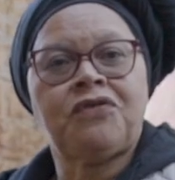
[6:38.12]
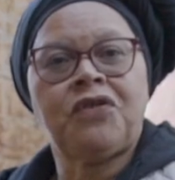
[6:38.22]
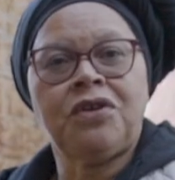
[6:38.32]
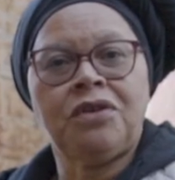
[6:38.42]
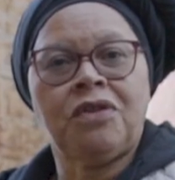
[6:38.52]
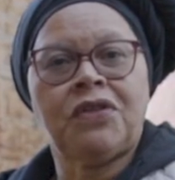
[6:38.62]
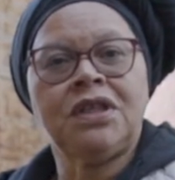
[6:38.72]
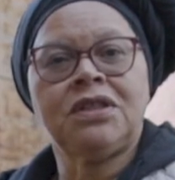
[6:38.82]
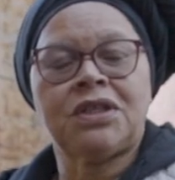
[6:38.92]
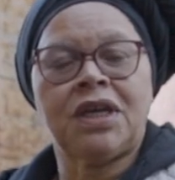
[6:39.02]
for
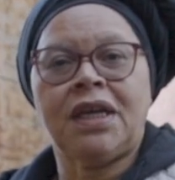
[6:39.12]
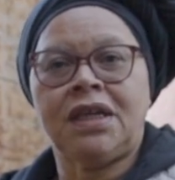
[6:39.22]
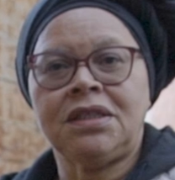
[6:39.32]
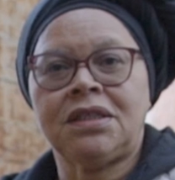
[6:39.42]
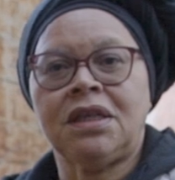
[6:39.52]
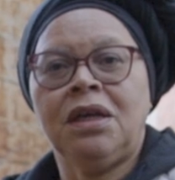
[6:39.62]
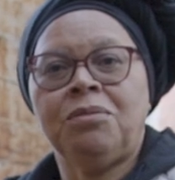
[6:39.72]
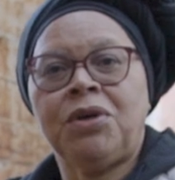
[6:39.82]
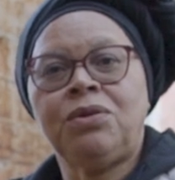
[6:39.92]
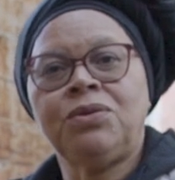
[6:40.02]
things to eat,
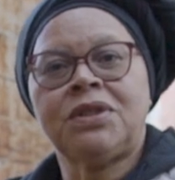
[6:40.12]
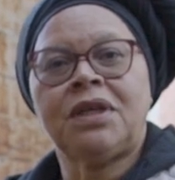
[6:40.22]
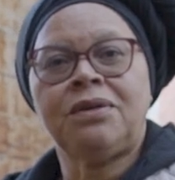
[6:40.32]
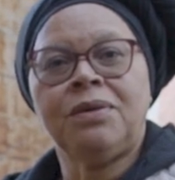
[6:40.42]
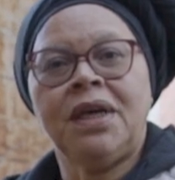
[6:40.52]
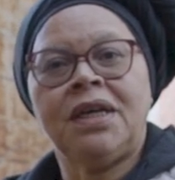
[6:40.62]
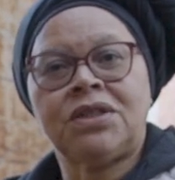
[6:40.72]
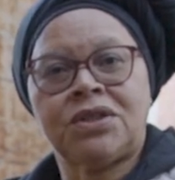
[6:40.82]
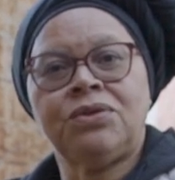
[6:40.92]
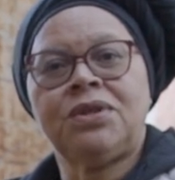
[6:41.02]
but also it's
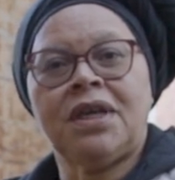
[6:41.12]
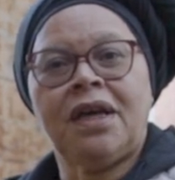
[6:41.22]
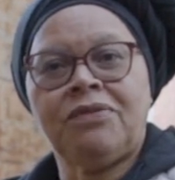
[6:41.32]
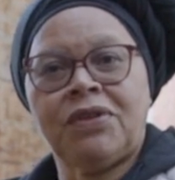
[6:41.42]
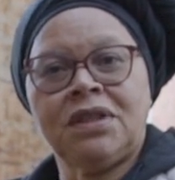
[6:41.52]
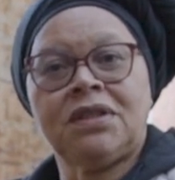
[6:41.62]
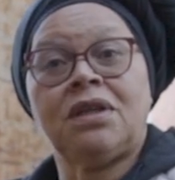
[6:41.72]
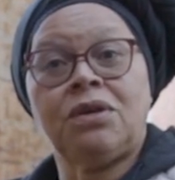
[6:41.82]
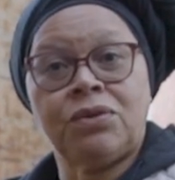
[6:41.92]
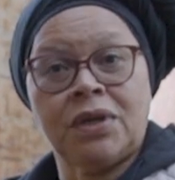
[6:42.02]
good to have things
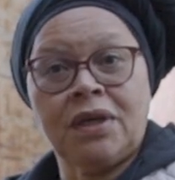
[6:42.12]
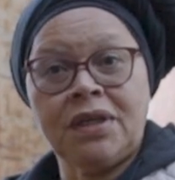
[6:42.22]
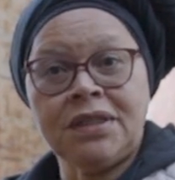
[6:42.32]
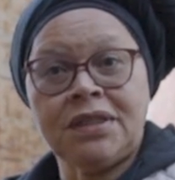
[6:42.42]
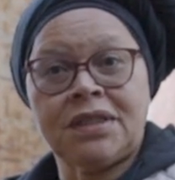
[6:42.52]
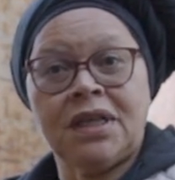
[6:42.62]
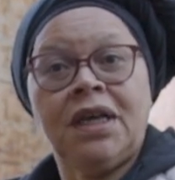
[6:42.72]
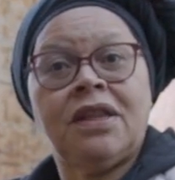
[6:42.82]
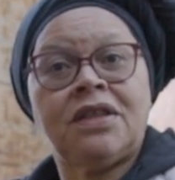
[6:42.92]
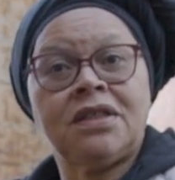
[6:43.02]
that look nice,
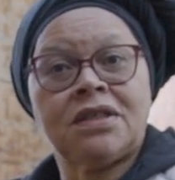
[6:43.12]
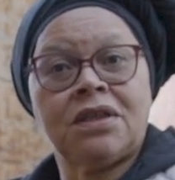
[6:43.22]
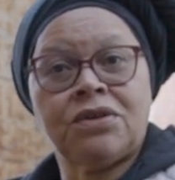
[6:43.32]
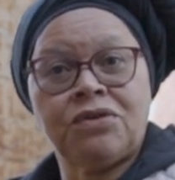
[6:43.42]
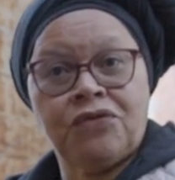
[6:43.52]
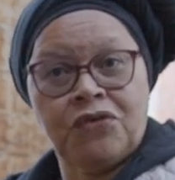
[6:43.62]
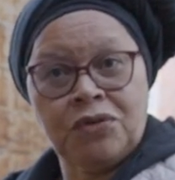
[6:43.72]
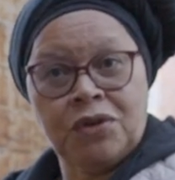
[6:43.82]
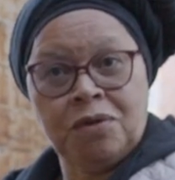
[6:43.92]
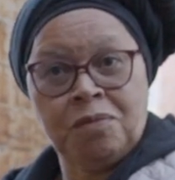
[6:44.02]
things that are good for
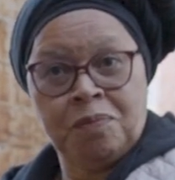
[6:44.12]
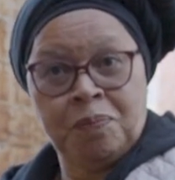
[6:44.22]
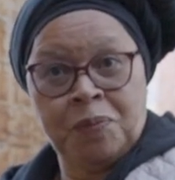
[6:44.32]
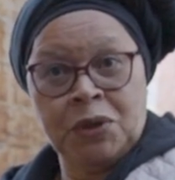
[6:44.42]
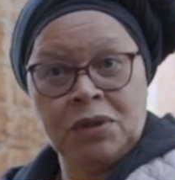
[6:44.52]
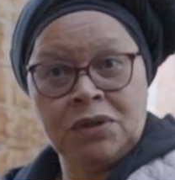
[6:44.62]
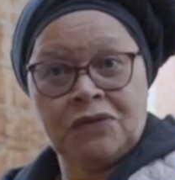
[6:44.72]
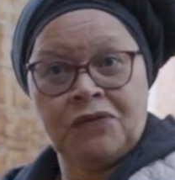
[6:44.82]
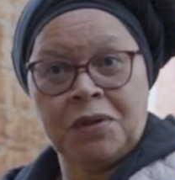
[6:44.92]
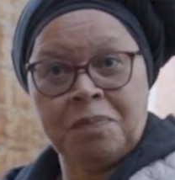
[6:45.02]
the birds, for the